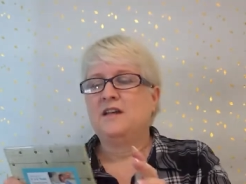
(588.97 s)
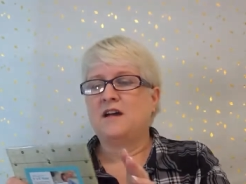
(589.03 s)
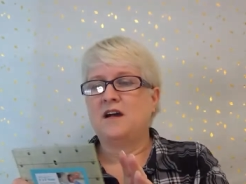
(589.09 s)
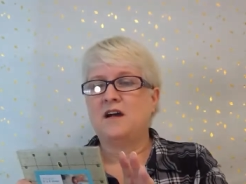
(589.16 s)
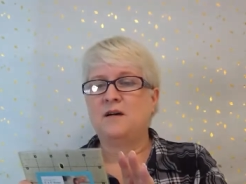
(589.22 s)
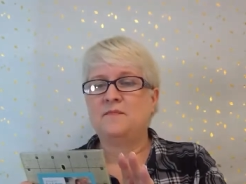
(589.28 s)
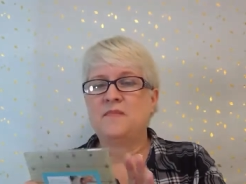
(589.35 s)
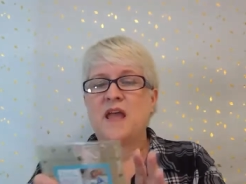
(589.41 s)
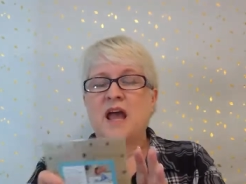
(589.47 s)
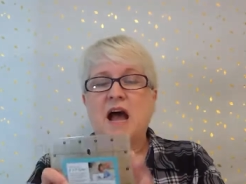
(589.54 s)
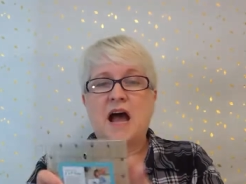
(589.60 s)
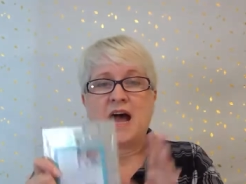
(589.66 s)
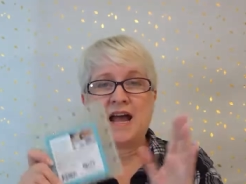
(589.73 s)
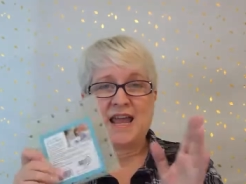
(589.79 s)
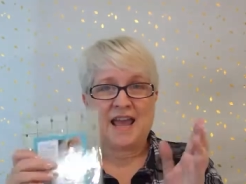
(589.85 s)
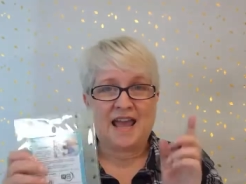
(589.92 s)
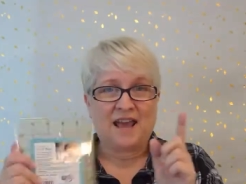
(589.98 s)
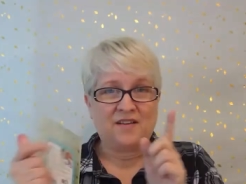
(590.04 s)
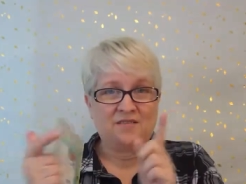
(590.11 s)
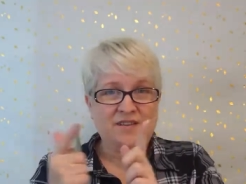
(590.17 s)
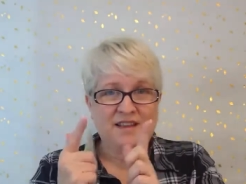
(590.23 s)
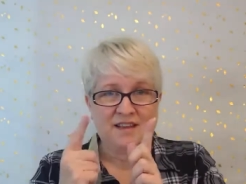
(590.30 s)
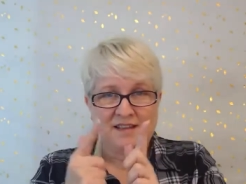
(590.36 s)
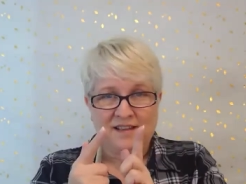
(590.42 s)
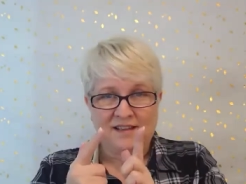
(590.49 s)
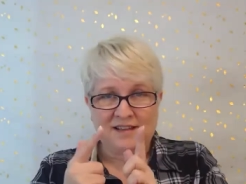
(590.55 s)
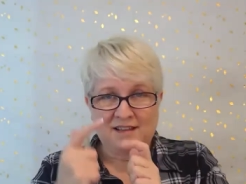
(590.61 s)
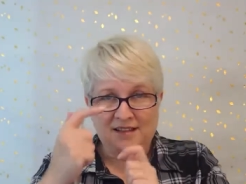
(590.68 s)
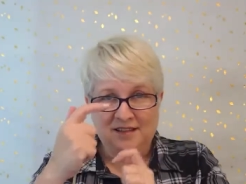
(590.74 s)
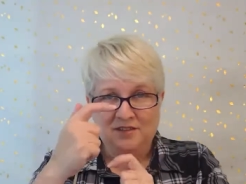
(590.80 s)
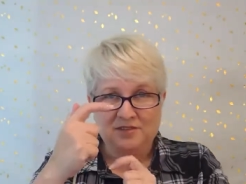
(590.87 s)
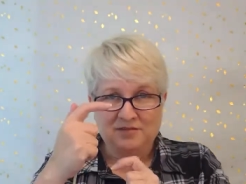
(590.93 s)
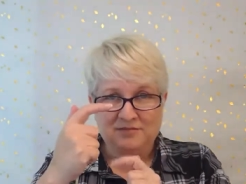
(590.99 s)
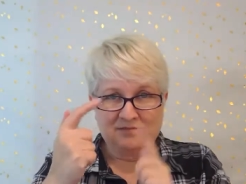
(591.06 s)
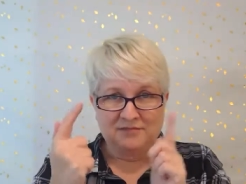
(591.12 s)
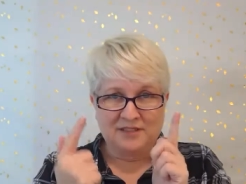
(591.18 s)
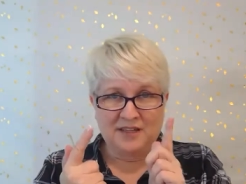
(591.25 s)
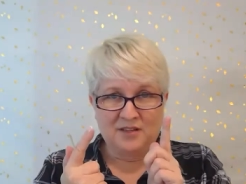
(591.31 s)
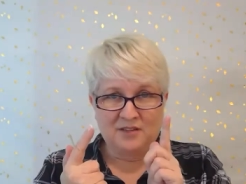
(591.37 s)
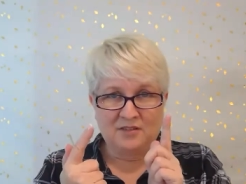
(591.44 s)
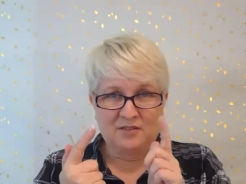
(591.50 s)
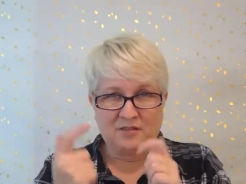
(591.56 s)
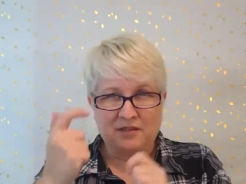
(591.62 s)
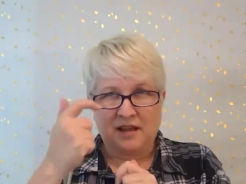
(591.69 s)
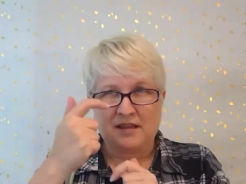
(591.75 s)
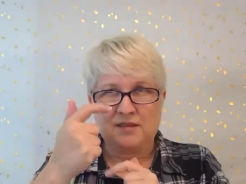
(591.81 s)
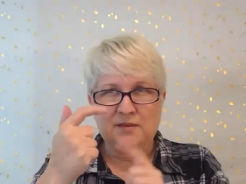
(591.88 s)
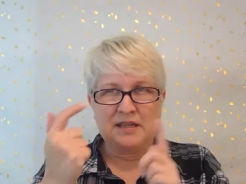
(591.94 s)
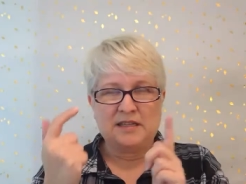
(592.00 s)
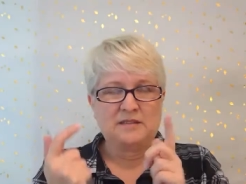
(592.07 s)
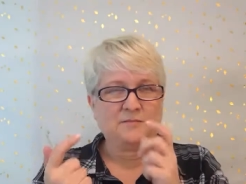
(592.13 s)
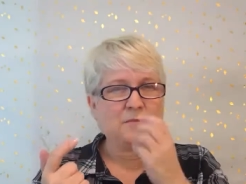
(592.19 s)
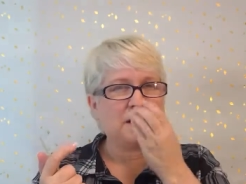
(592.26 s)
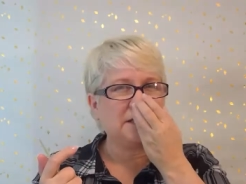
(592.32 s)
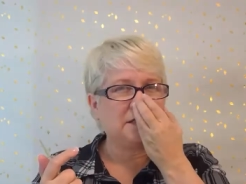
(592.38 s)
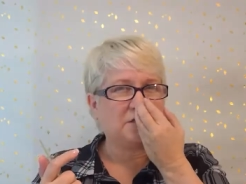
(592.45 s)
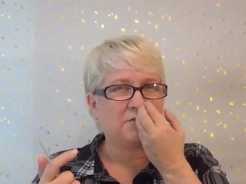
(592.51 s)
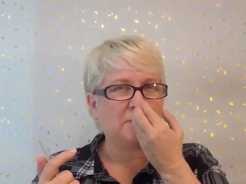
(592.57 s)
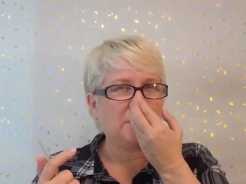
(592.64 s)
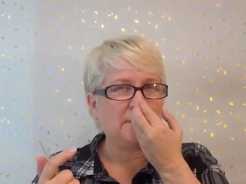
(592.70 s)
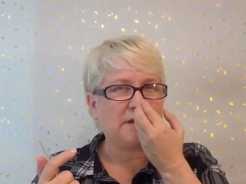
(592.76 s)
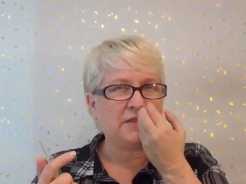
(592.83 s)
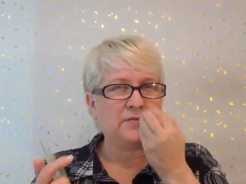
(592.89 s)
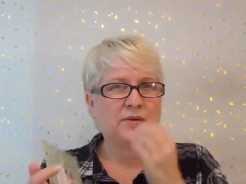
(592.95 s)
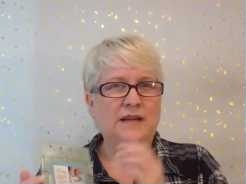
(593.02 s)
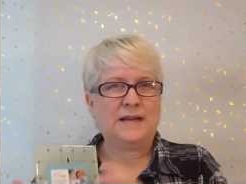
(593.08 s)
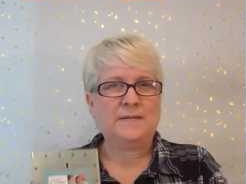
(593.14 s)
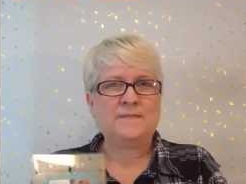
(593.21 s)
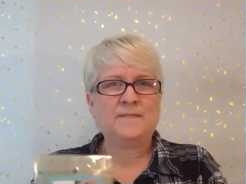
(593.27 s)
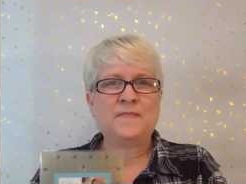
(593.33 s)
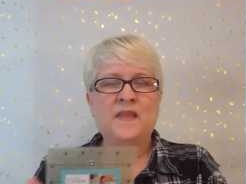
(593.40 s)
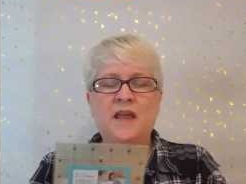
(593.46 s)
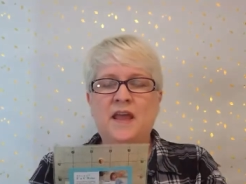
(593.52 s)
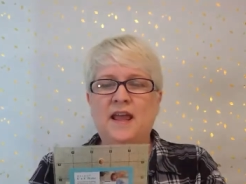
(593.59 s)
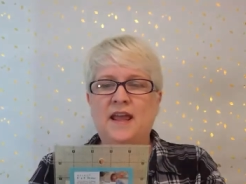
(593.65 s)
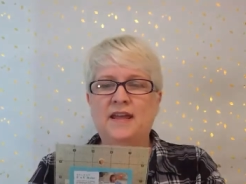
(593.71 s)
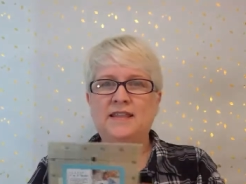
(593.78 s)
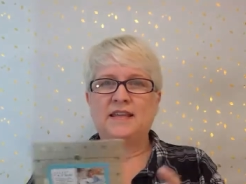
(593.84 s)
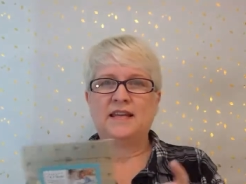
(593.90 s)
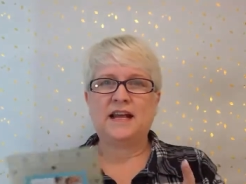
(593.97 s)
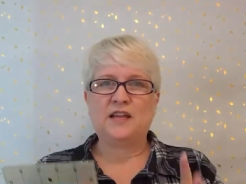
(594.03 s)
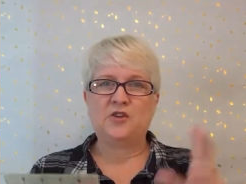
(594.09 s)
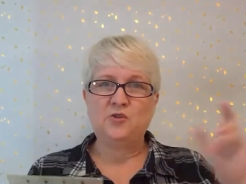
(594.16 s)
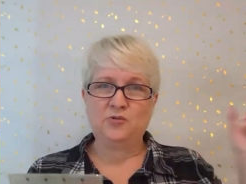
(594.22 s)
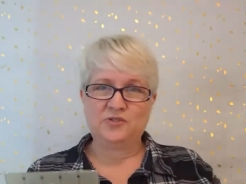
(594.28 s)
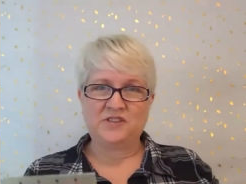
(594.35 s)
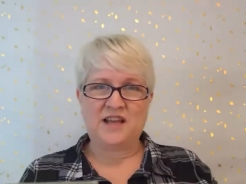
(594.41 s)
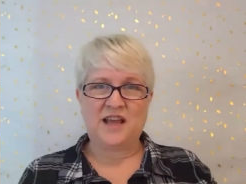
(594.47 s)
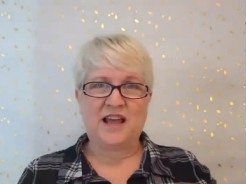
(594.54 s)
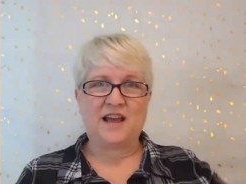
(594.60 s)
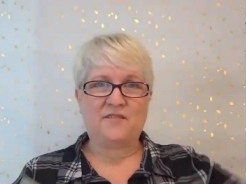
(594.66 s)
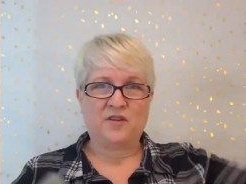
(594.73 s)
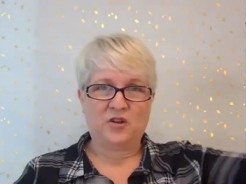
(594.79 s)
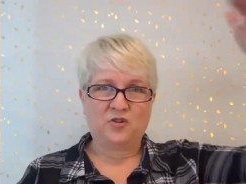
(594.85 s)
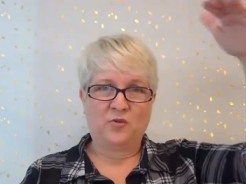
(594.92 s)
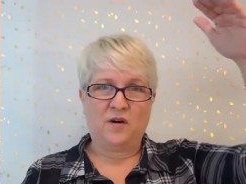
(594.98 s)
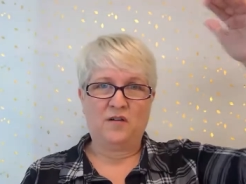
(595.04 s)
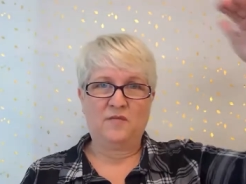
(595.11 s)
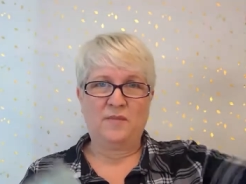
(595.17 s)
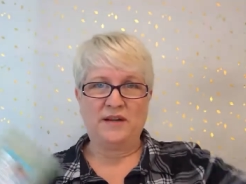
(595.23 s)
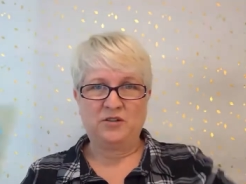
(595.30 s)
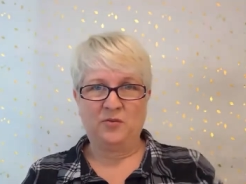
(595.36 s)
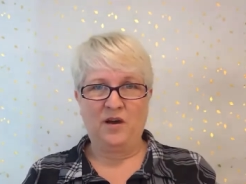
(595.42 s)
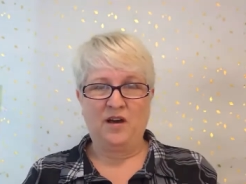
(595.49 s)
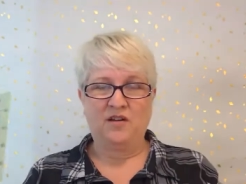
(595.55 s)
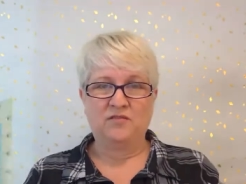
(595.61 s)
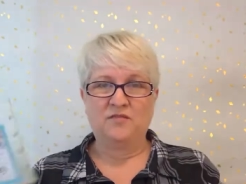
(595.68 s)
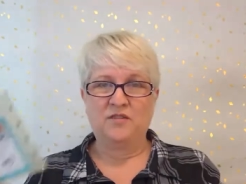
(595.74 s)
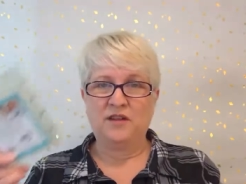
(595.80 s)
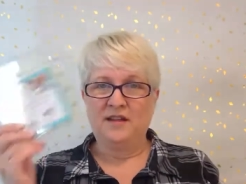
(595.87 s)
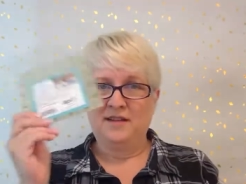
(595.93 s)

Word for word: Um, I have a little, like, I think mine's a 3 by 3 and then I used to have a 12 by 12.